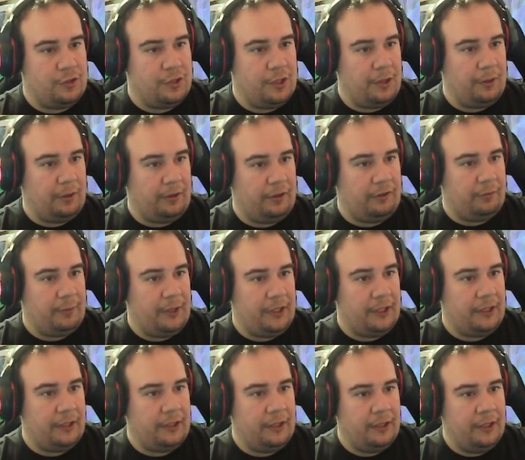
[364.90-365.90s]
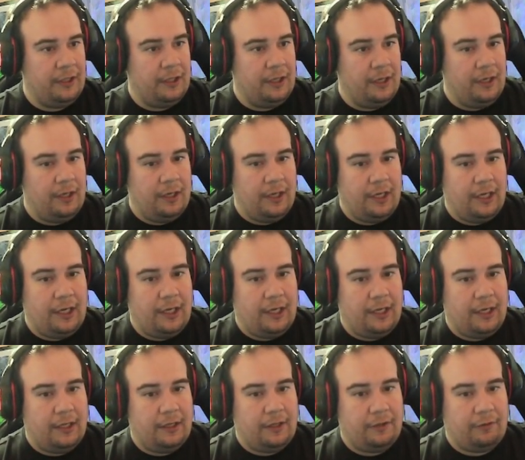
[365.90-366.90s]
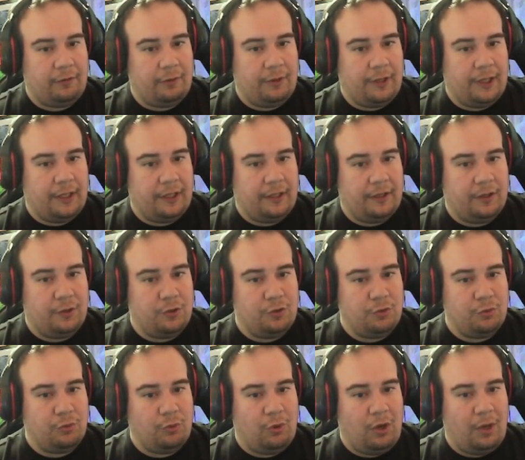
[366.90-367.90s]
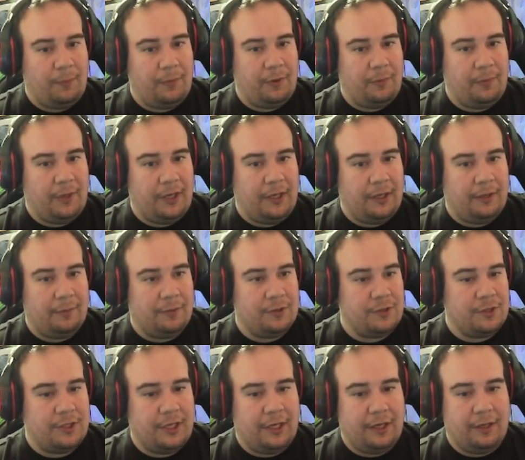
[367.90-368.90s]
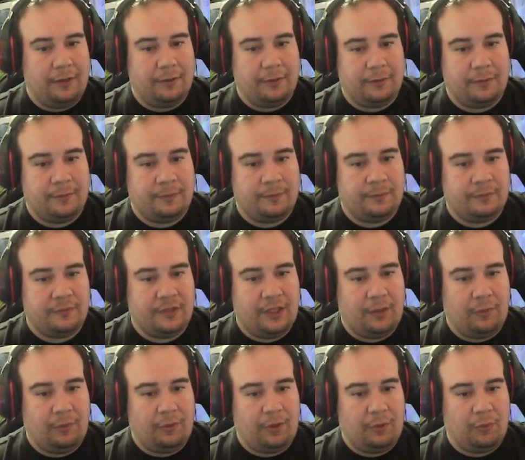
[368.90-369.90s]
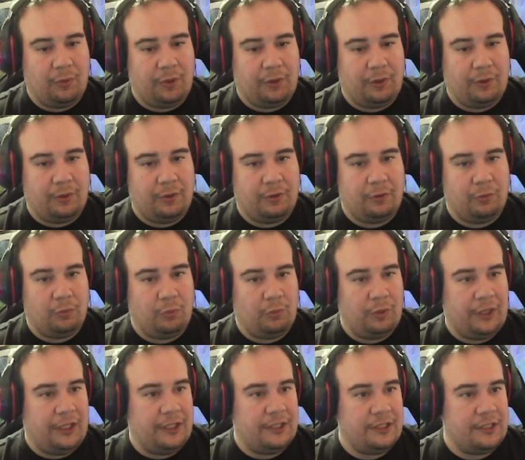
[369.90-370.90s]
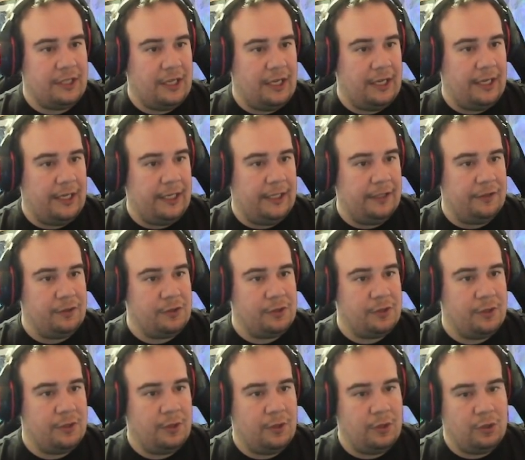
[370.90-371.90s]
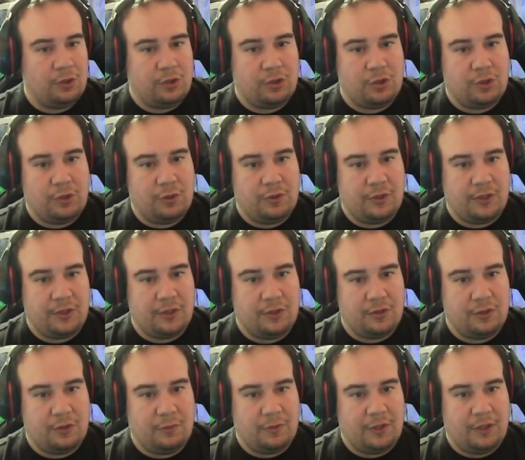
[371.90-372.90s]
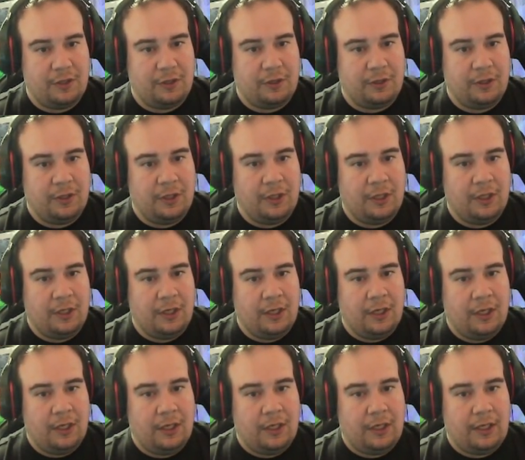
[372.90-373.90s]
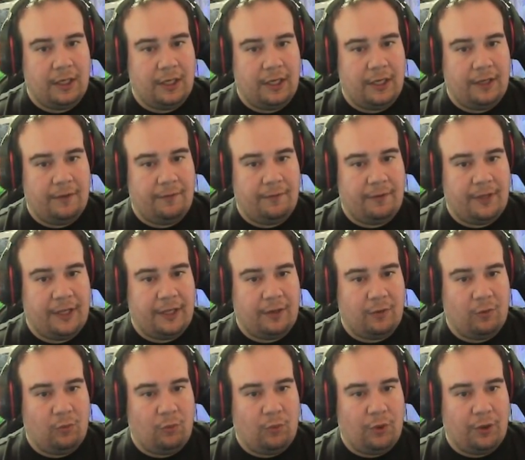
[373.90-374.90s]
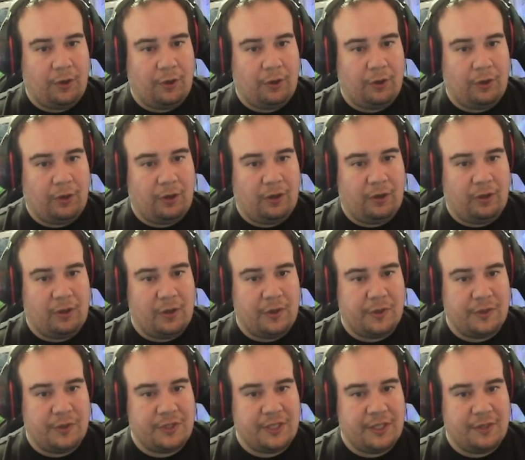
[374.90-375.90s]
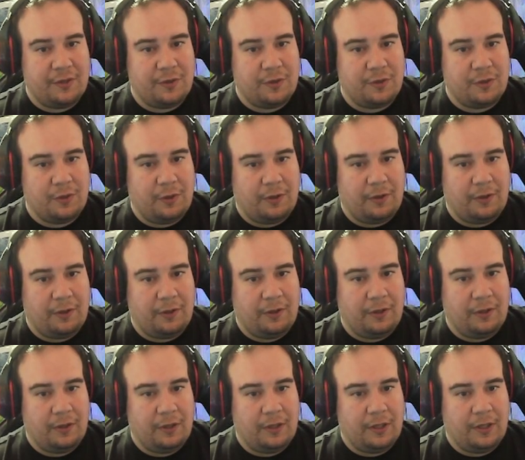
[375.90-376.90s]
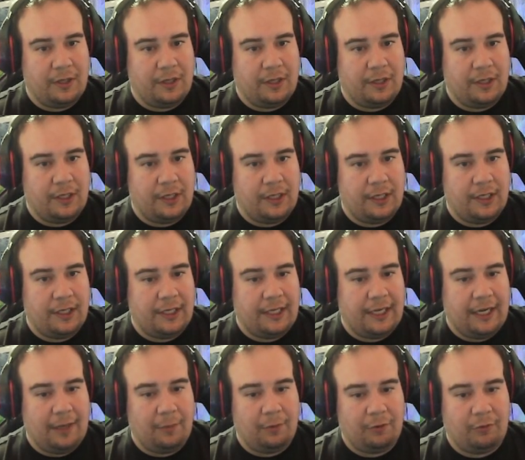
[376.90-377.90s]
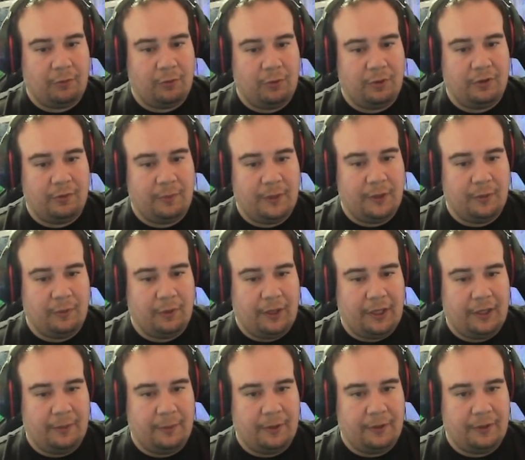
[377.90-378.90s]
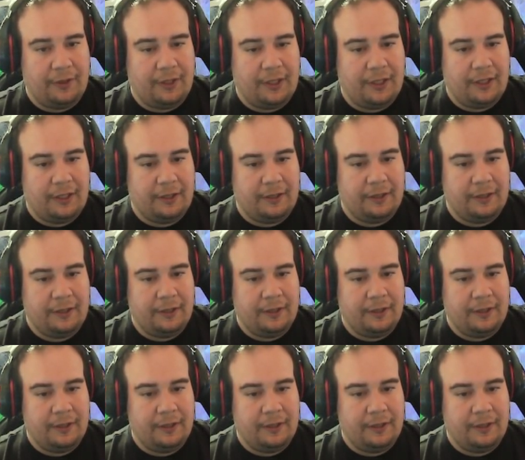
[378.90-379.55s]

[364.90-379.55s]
generically speaking. And let's go ahead, drop the main image down, and then we're going to resize, just using the zoom here, kind of like where our center to our camera is going to be right about there.